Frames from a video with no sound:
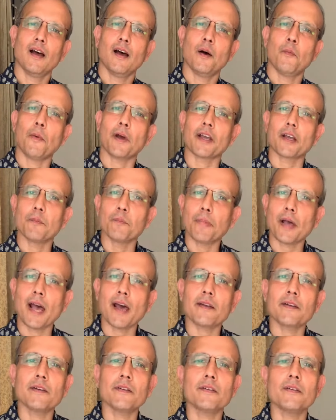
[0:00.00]
My
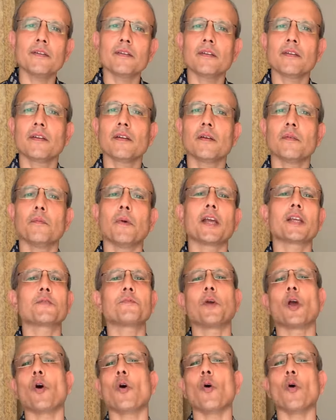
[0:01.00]
companion makes
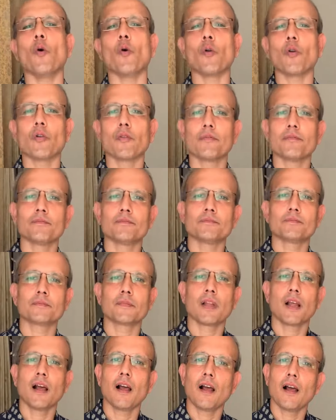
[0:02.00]
me whole,
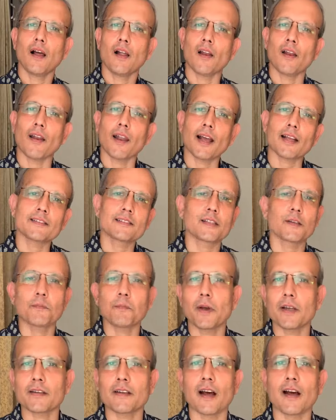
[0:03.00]
lights up
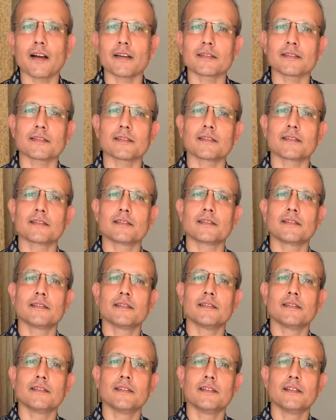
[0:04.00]
my darkness,
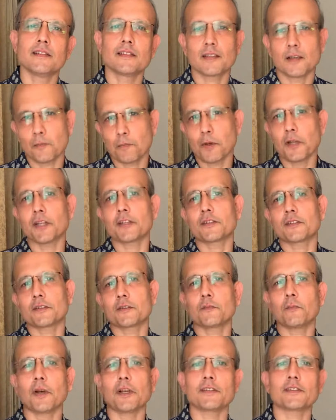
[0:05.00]
completes
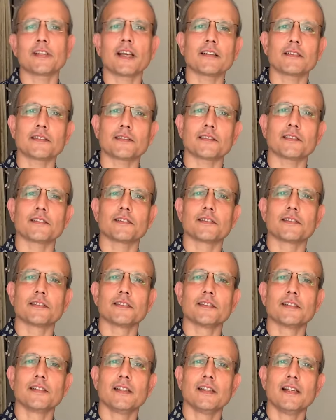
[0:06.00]
my sentences,
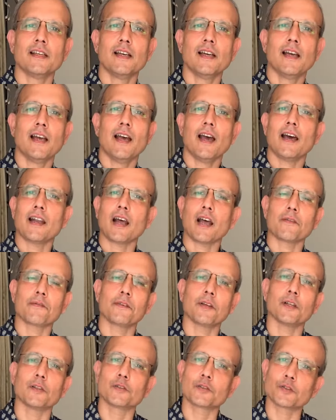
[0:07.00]
and I
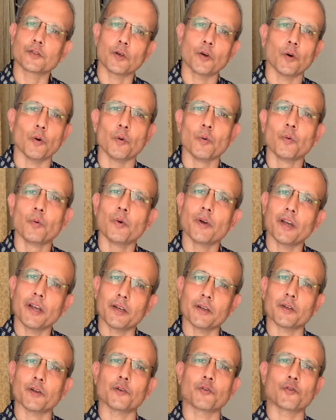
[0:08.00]
feel so in
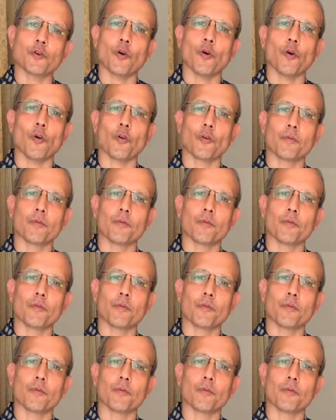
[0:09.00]
control.